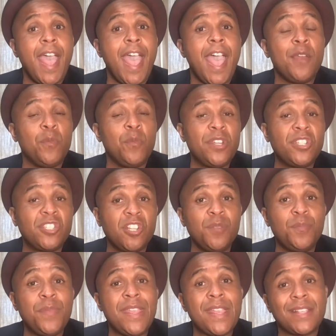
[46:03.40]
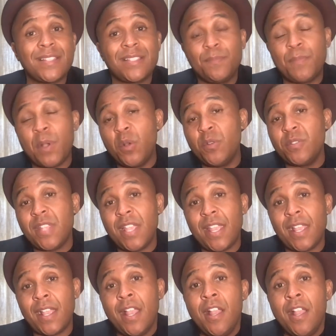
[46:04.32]
and we should be
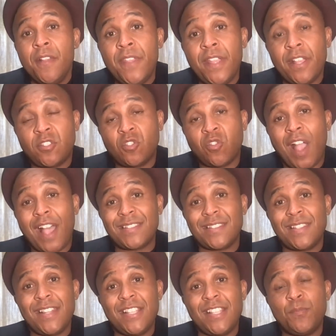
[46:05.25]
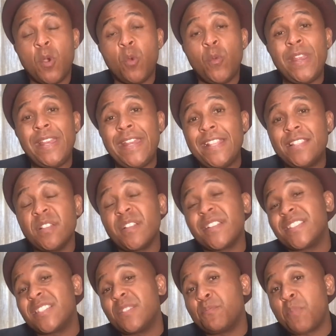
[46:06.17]
exposing the atrocities, but we need to
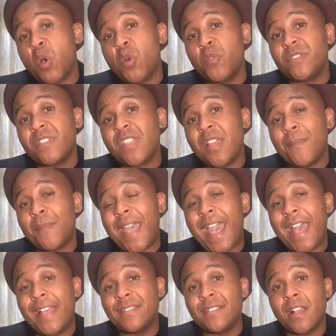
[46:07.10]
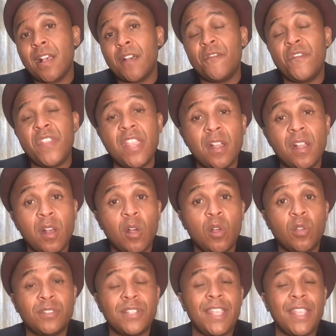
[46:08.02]
expose them as a
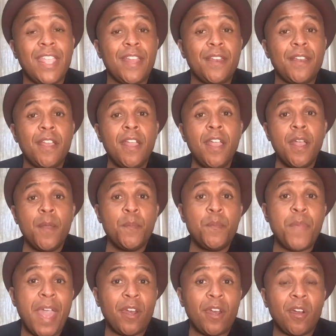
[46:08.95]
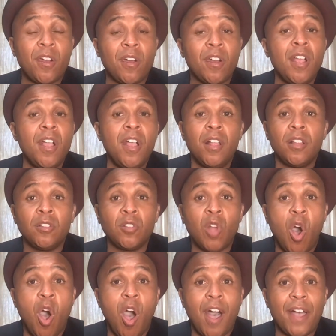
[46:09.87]
vehicle to get better
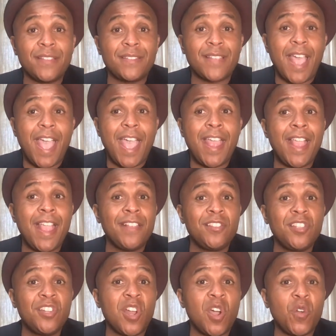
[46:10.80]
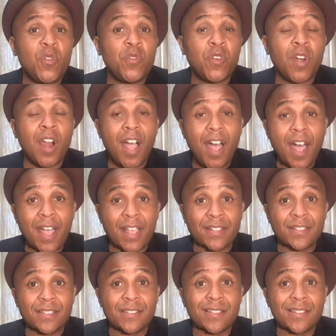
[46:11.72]
laws. And, you know, for
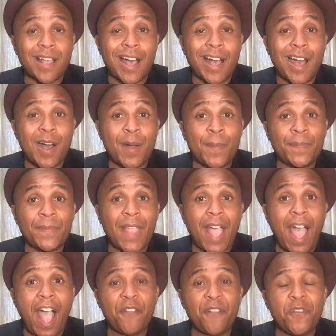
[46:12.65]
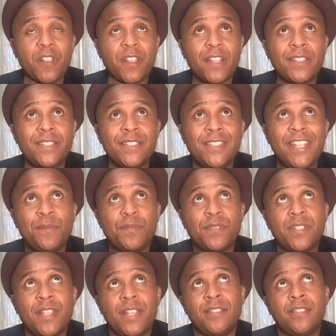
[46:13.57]
us, um, I feel a deep
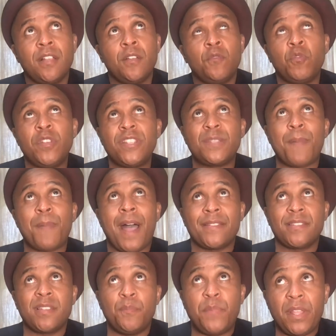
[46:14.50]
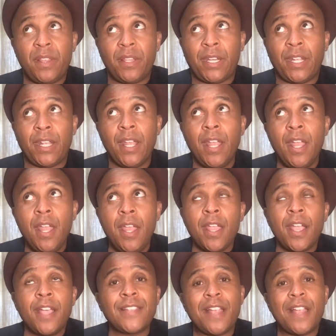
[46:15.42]
sense of responsibility
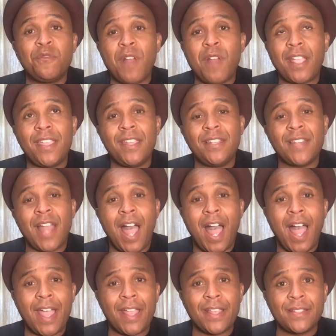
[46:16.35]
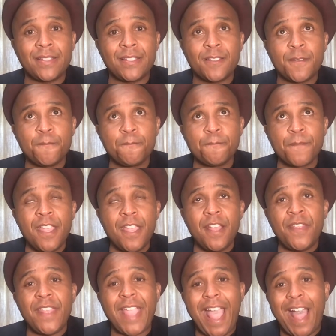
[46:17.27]
because I recognize
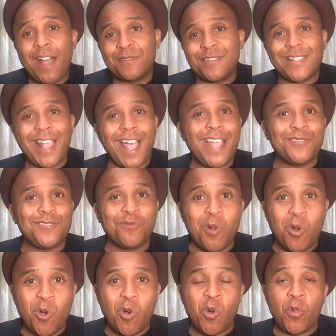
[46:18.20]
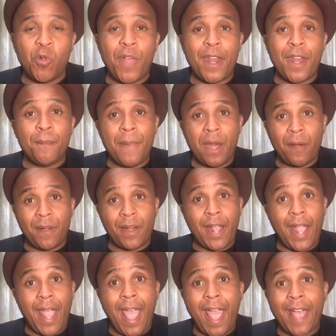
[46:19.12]
the outsized role that
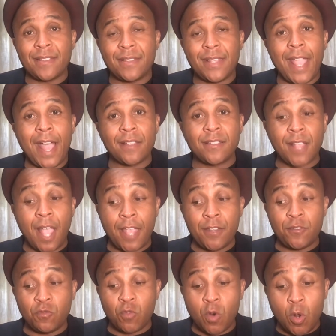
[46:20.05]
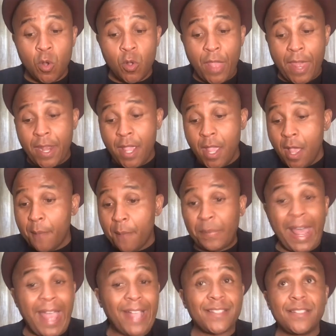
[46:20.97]
America has, the outsized role that
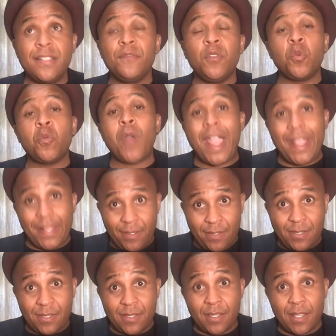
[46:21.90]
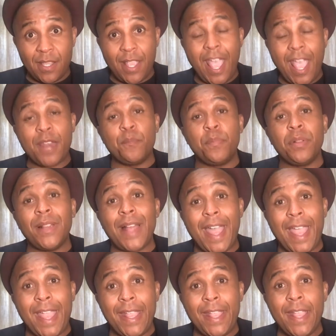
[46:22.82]
Black civil rights can
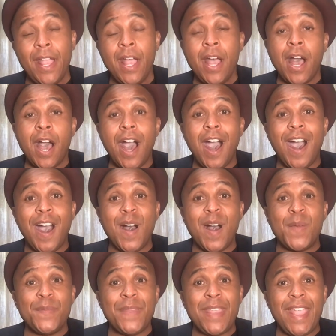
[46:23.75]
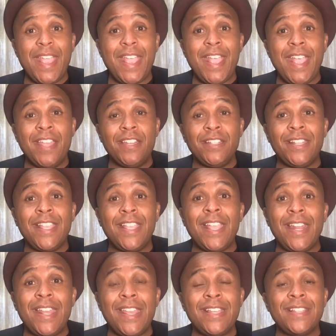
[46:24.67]
play um, in
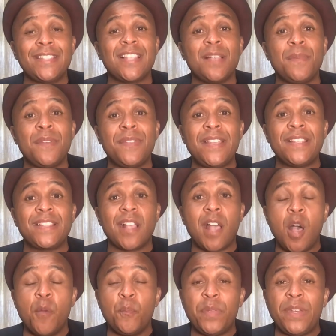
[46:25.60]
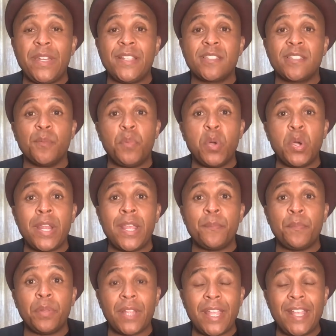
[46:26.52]
getting some of these companies to put
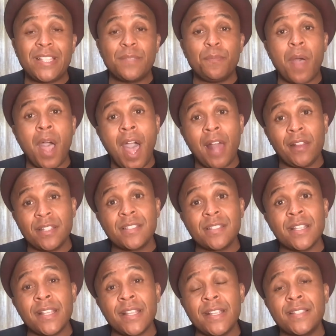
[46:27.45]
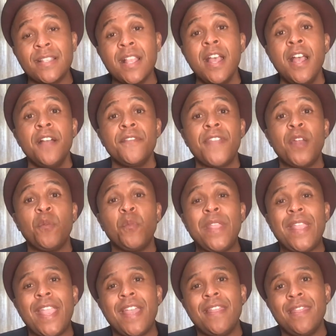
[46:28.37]
in place policies that
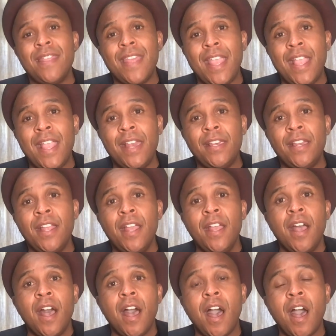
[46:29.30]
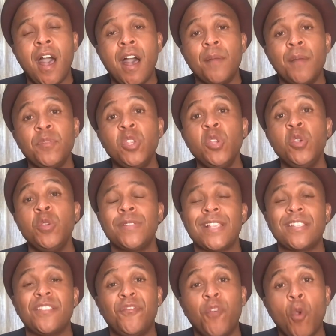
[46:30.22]
we can then um, use
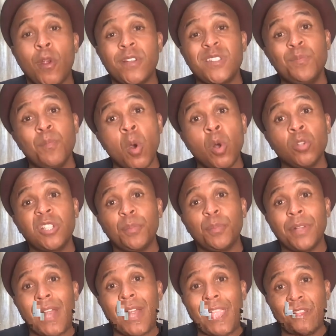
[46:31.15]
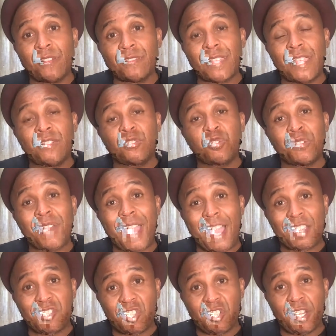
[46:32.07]
as force multipliers
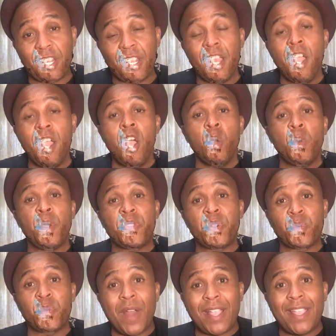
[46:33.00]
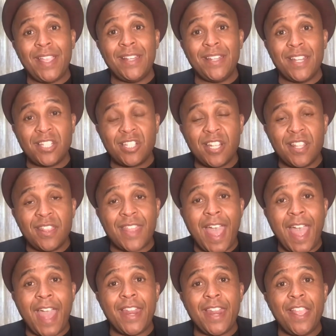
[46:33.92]
internationally, with the recognition
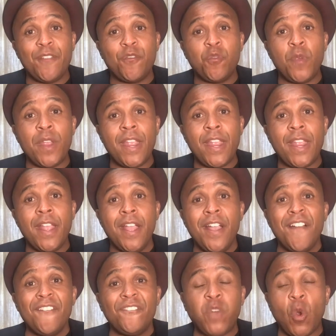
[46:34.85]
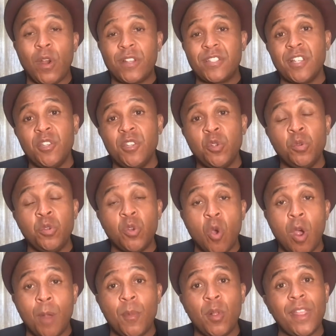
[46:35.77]
that if we force a new
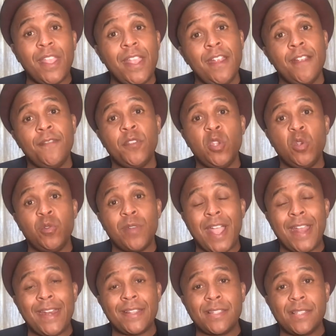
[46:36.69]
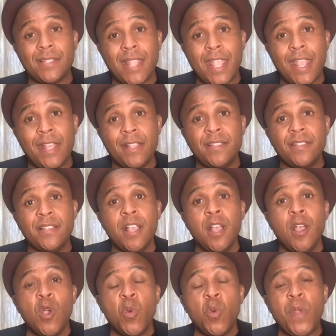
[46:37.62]
normal here in the United States,
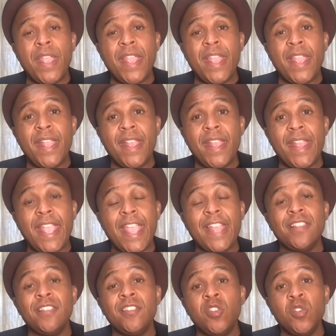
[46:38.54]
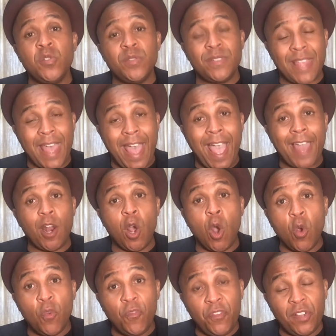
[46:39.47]
we can use that
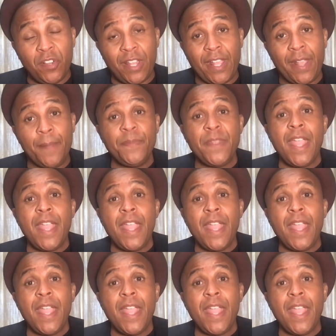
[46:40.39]
hopefully